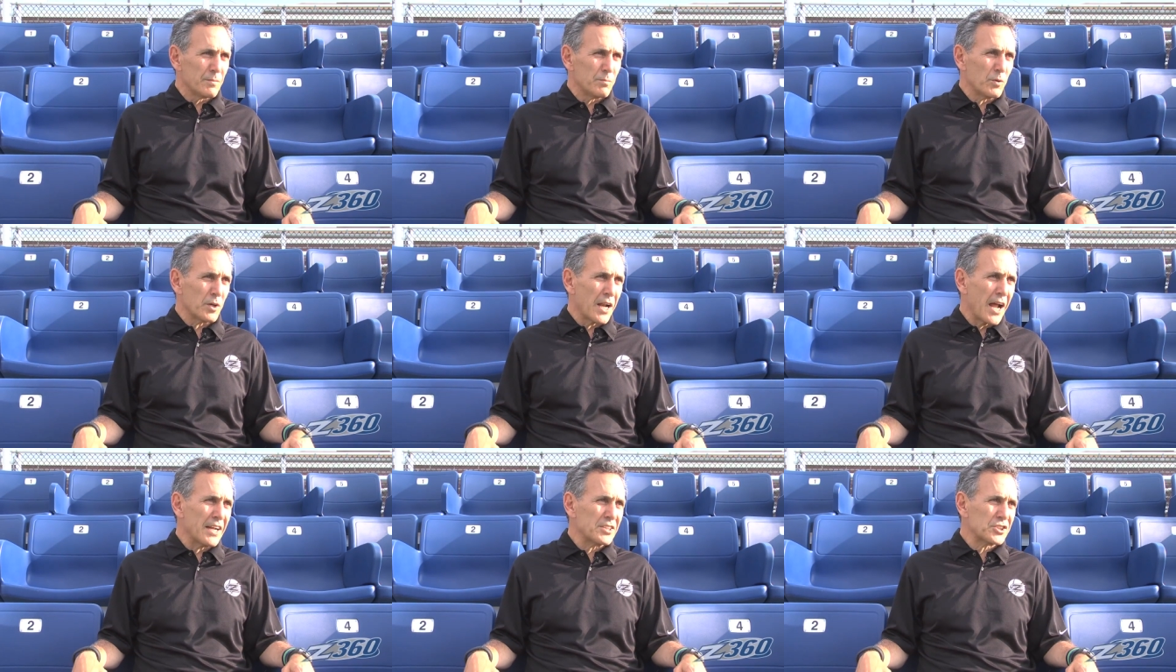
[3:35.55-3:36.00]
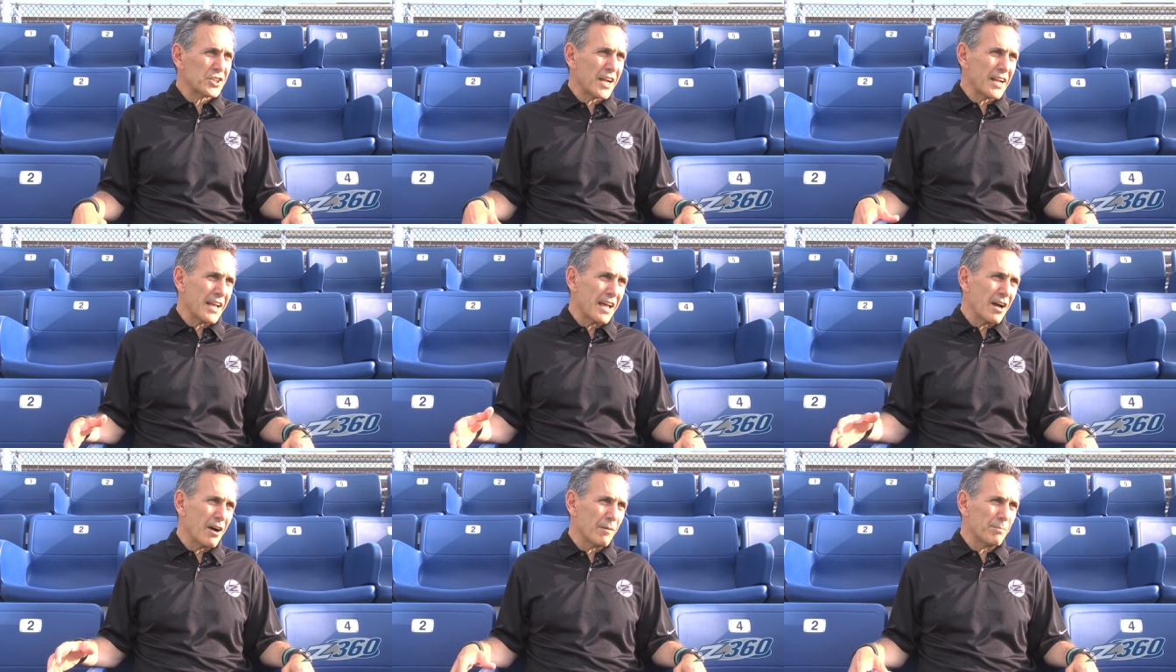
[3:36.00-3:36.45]
what I try
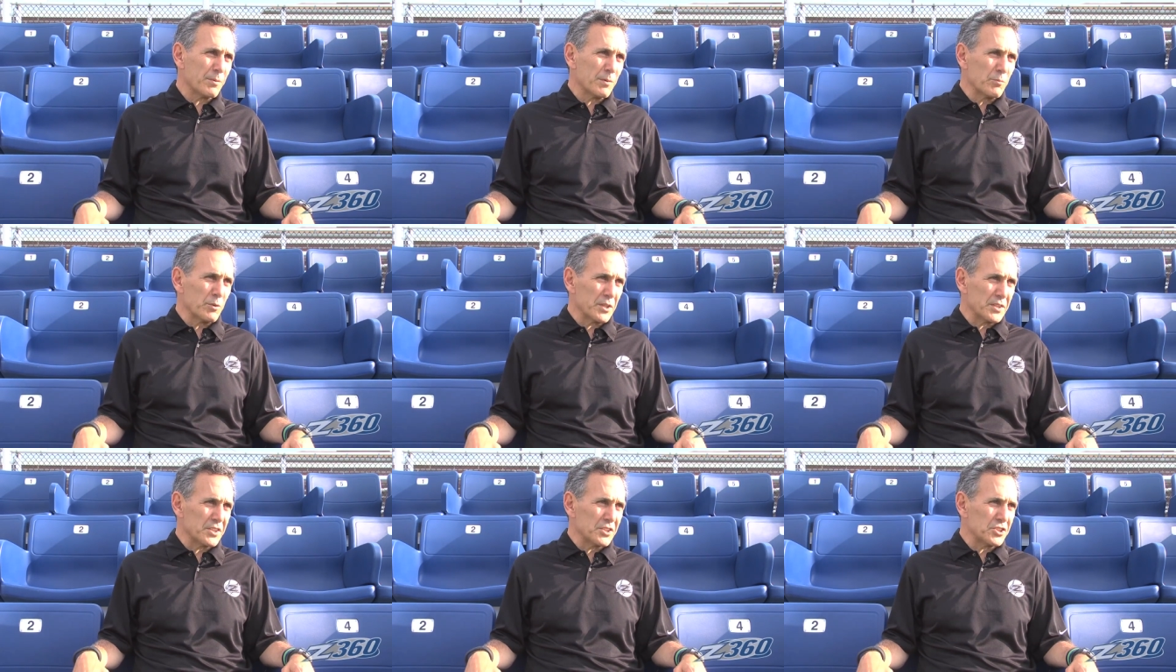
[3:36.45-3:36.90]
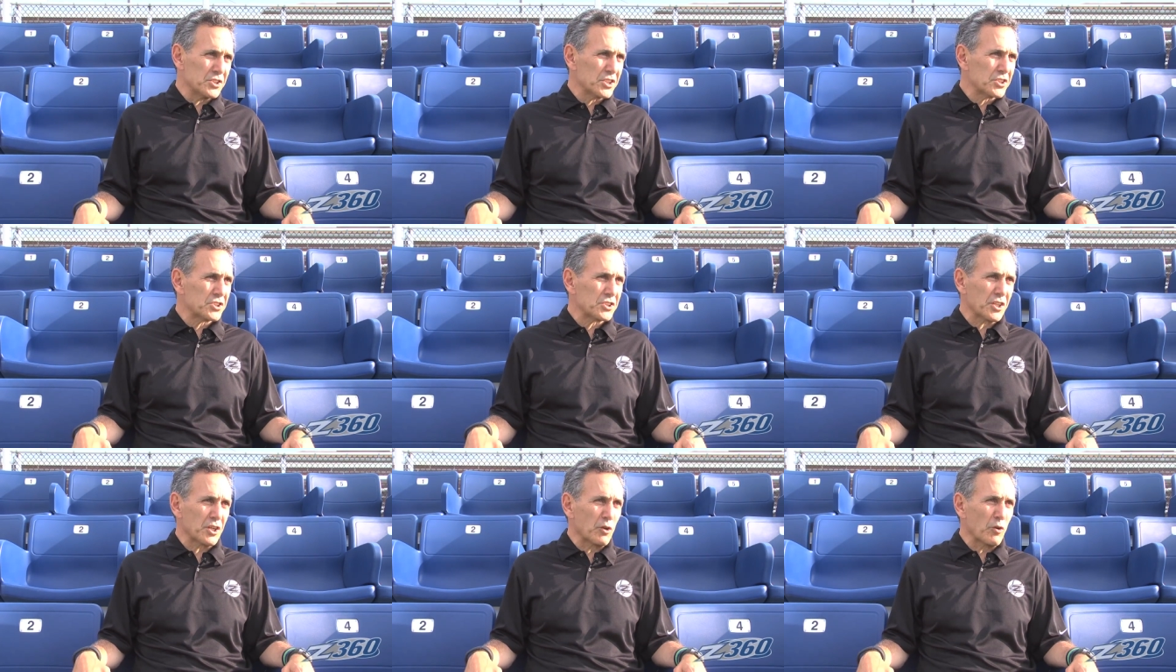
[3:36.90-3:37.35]
to help him with is
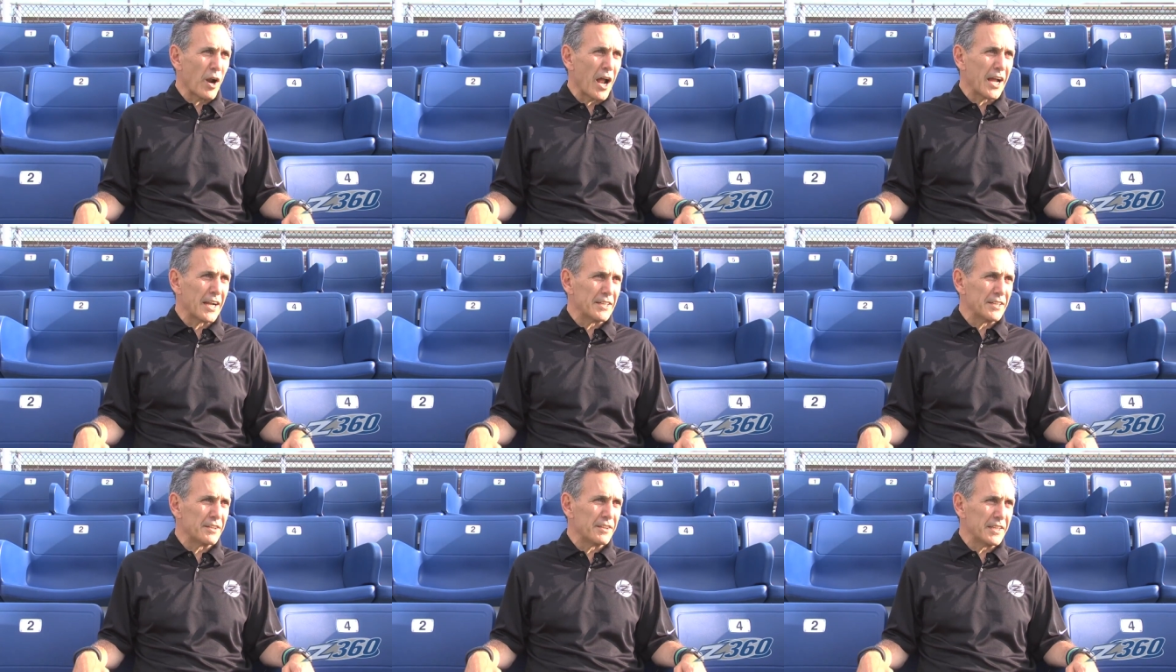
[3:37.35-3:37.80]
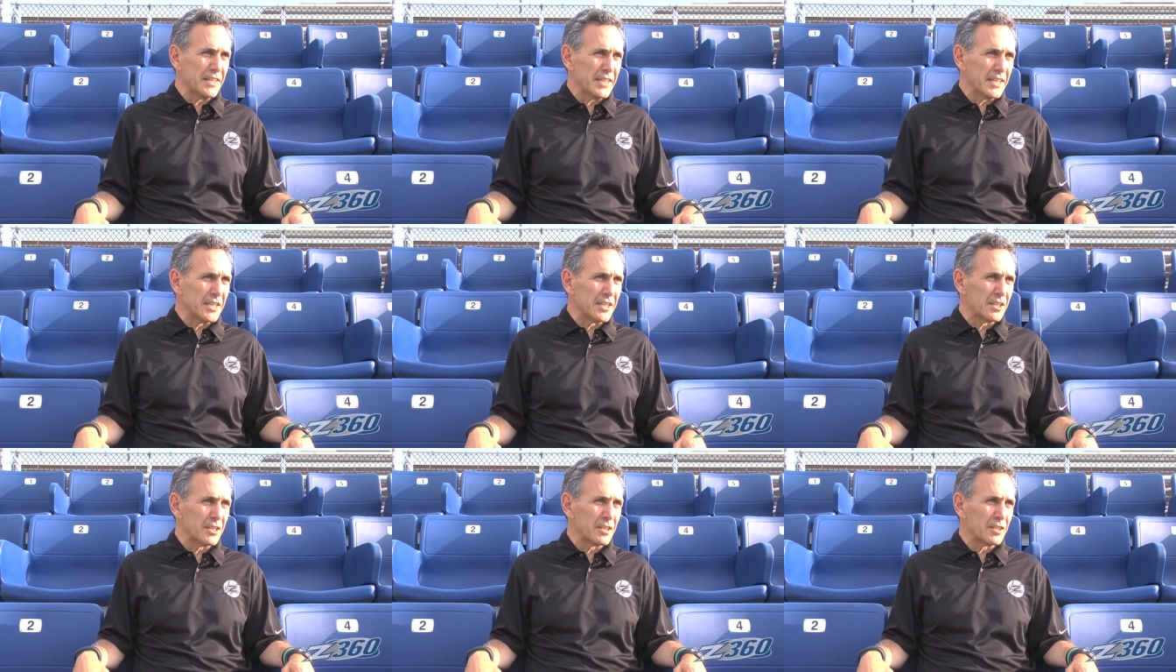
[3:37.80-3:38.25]
just the grind of the
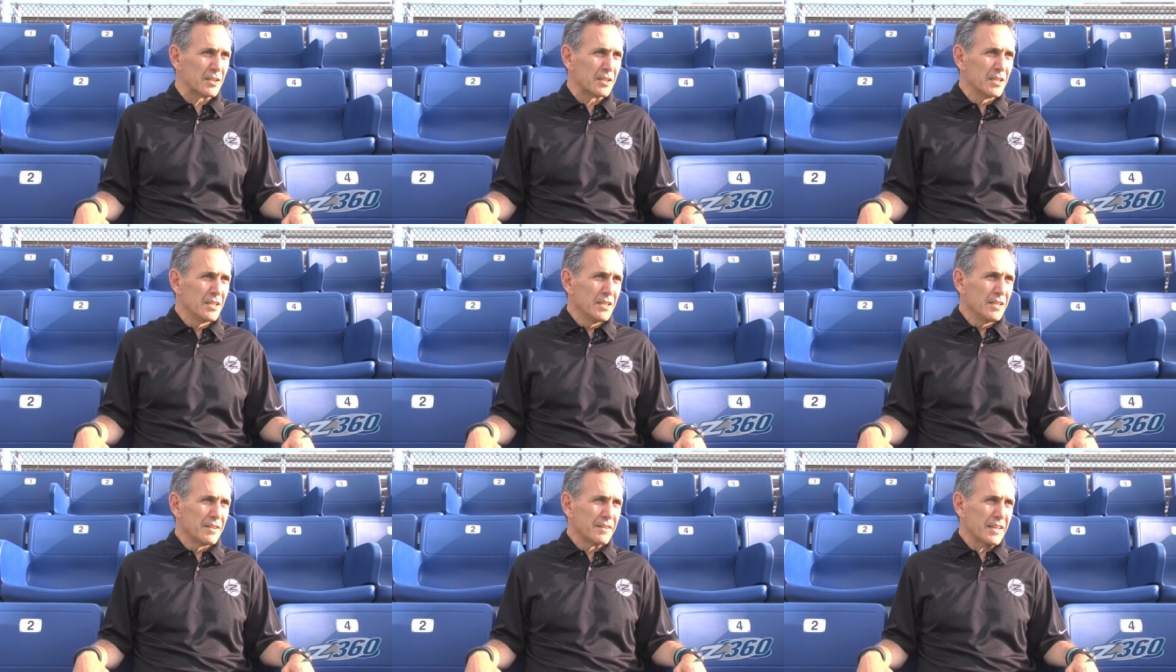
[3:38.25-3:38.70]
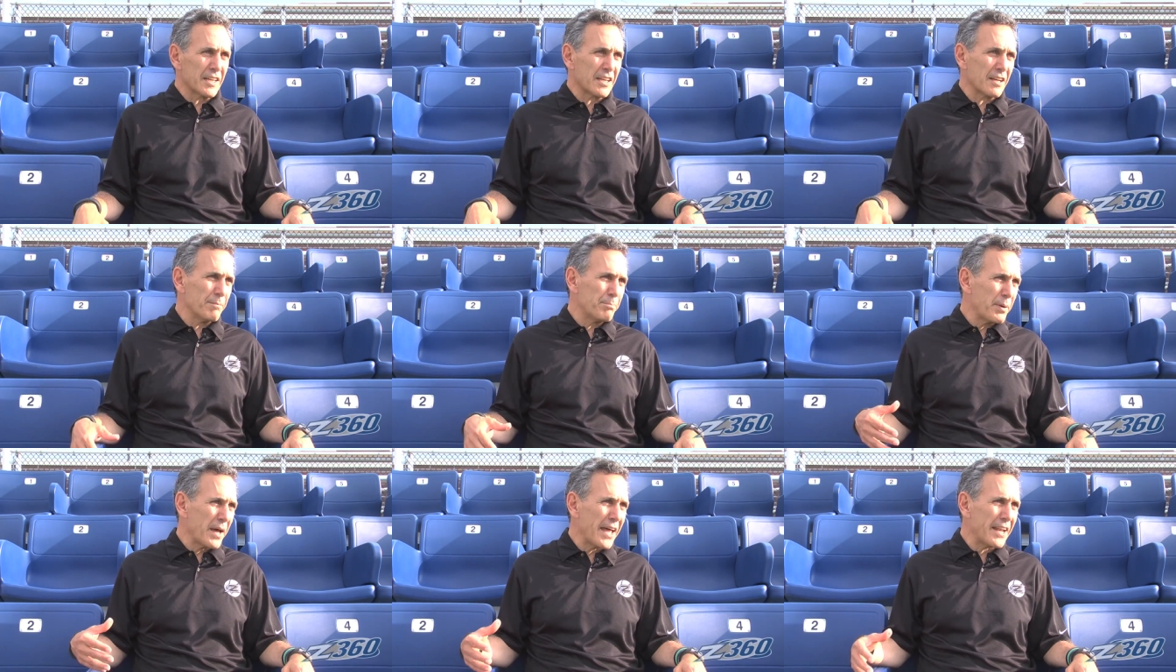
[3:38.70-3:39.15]
year, the
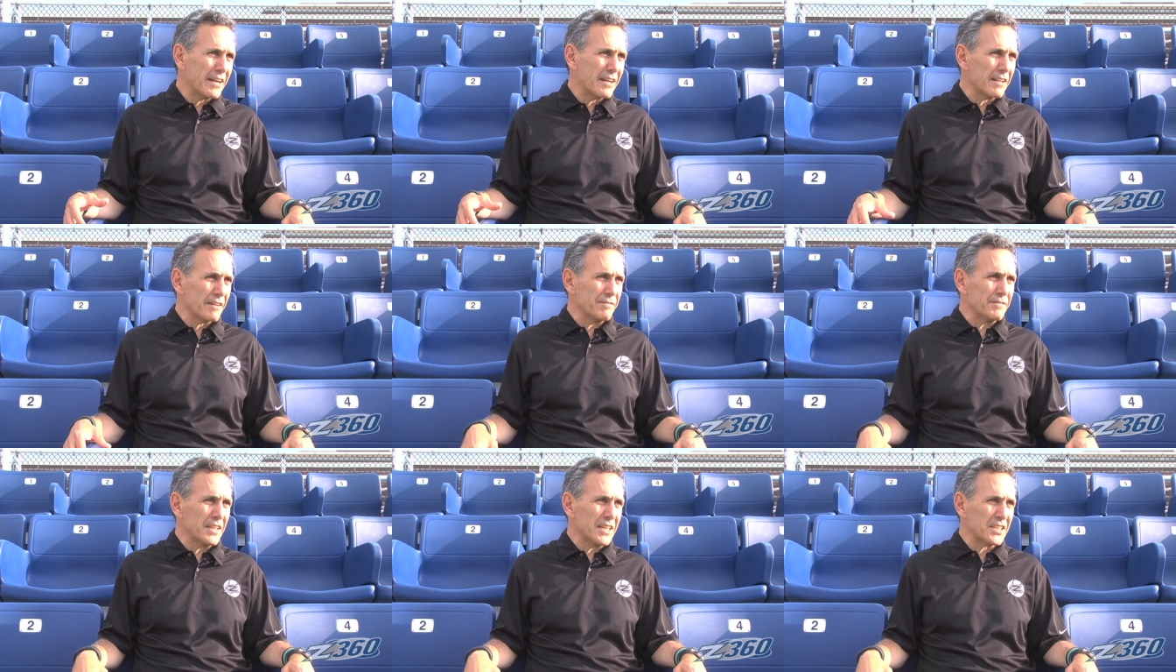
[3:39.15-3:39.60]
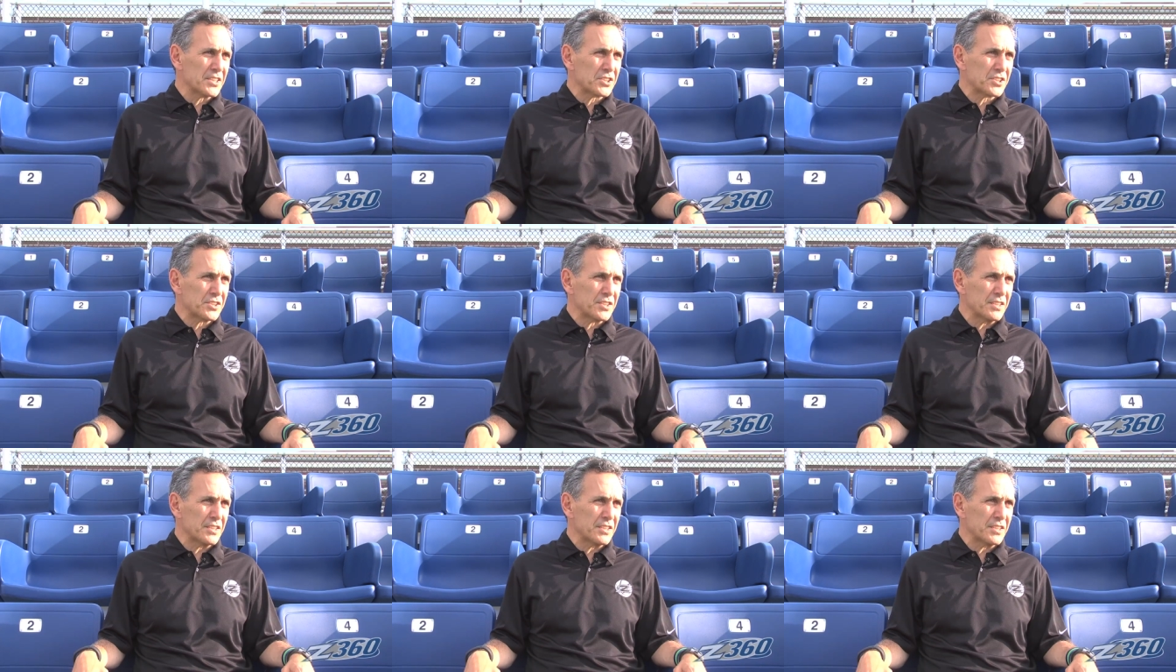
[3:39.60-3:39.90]
competitiveness,